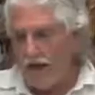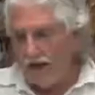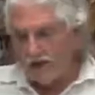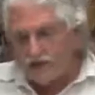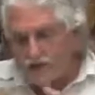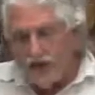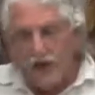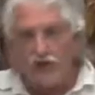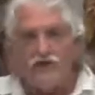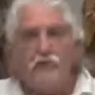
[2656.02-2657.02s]
And
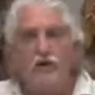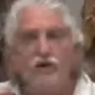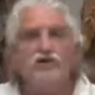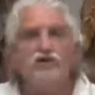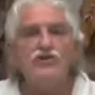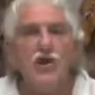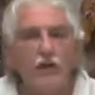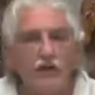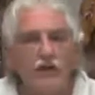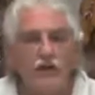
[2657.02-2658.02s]
cells produce
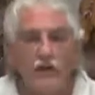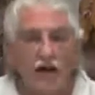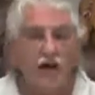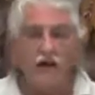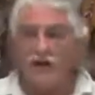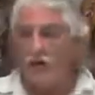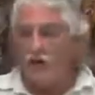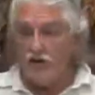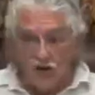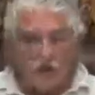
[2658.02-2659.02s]
sewage like
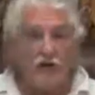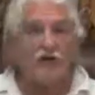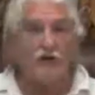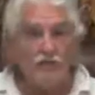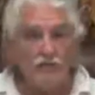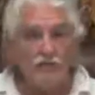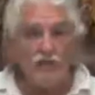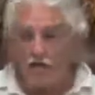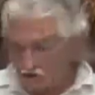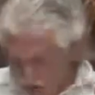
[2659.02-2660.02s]
you do.
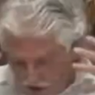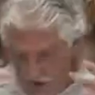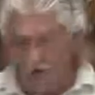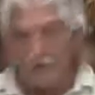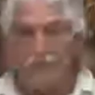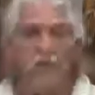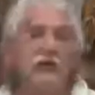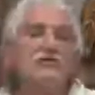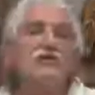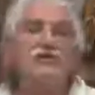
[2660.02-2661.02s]
The human
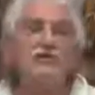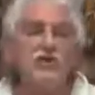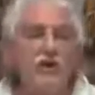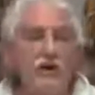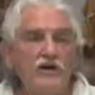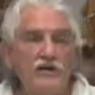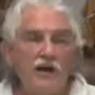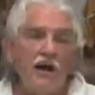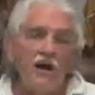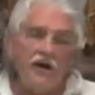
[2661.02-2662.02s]
produces
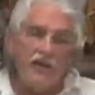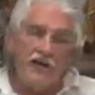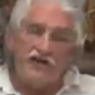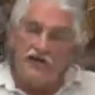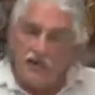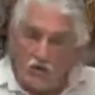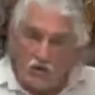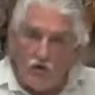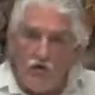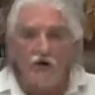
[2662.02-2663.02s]
sewage in the
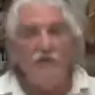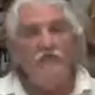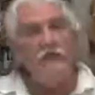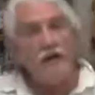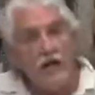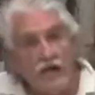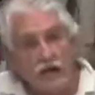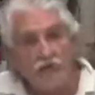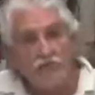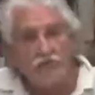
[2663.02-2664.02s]
stool from
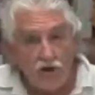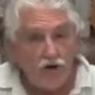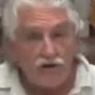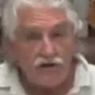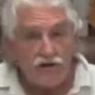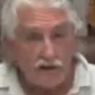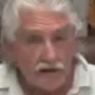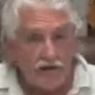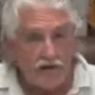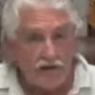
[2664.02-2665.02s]
eating foods,
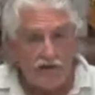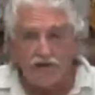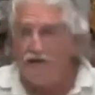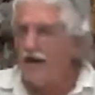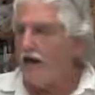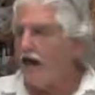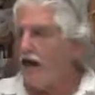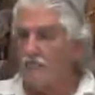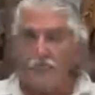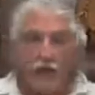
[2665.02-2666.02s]
right?
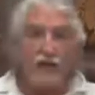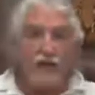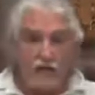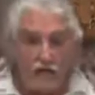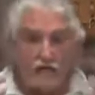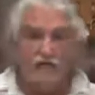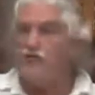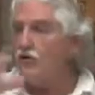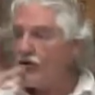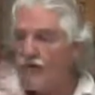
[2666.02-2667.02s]
And bringing in,
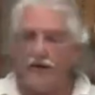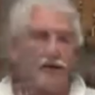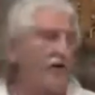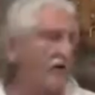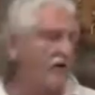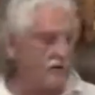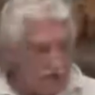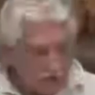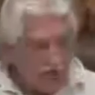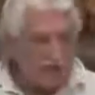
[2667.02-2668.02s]
drinking,
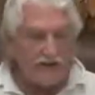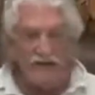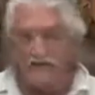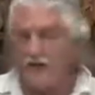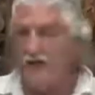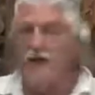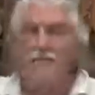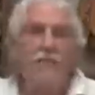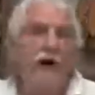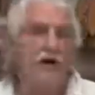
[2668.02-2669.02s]
putting things on the skin.
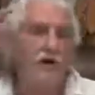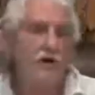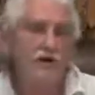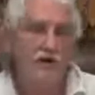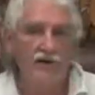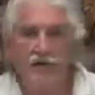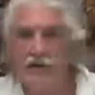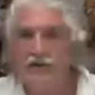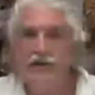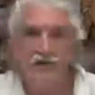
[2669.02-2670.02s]
But your
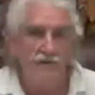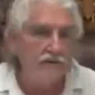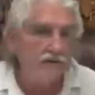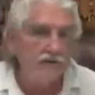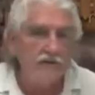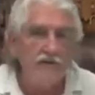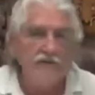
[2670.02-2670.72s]
kidneys